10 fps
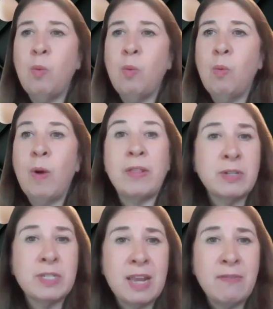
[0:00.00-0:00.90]
whether
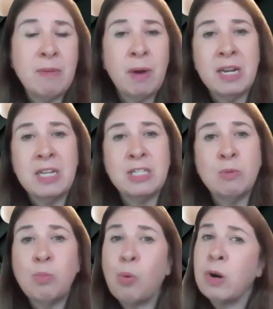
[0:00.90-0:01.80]
saving money is
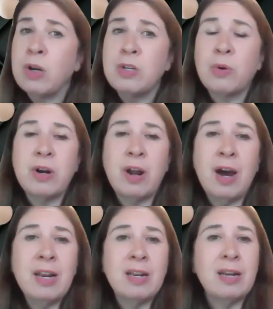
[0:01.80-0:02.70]
important or
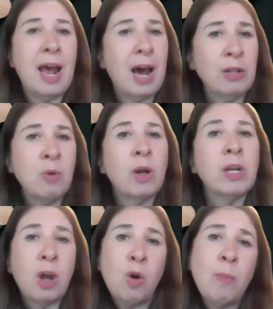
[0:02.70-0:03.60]
not, and how they want
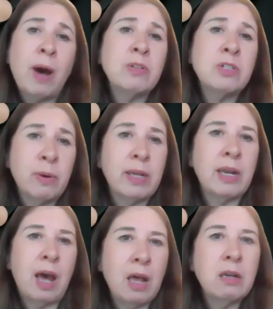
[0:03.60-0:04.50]
to go about doing
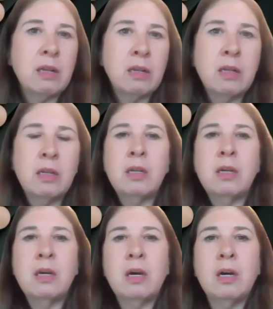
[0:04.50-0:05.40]
that.
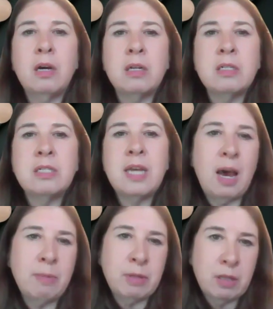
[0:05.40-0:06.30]

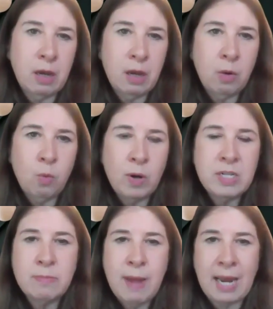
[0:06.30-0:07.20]
Tabitha, what
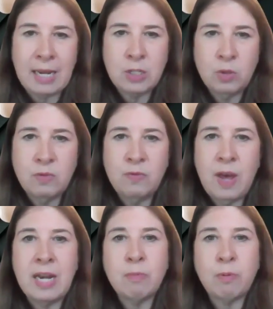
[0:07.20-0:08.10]
is MaxSold's
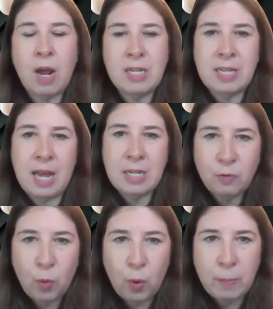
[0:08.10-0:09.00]
vetting process
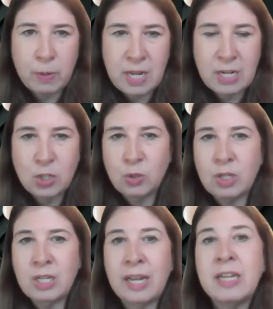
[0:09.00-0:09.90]
for potential
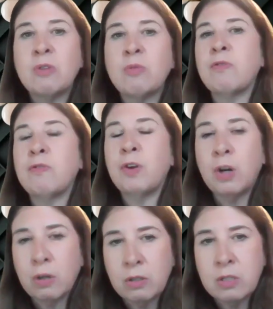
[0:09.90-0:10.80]
client
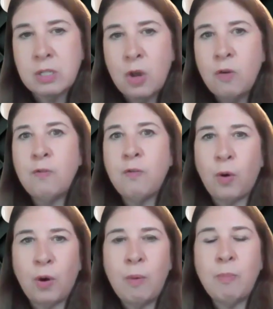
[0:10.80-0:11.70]
referrals
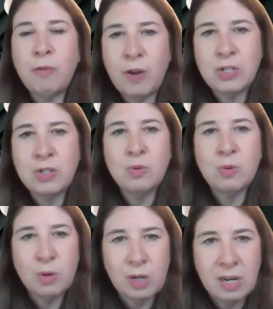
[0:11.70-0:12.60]
for professional
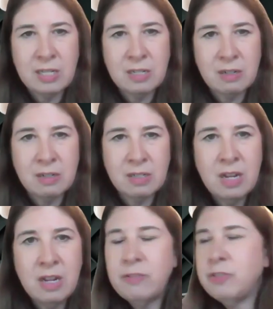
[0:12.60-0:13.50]
organizers?
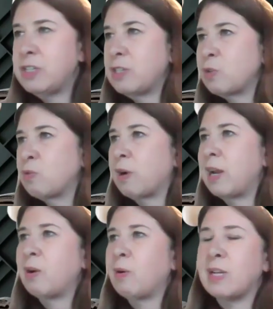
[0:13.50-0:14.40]
This is a
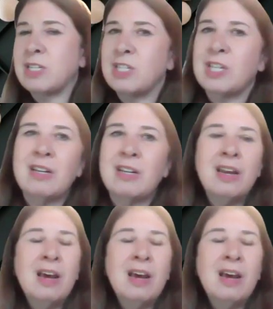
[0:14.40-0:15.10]
great question.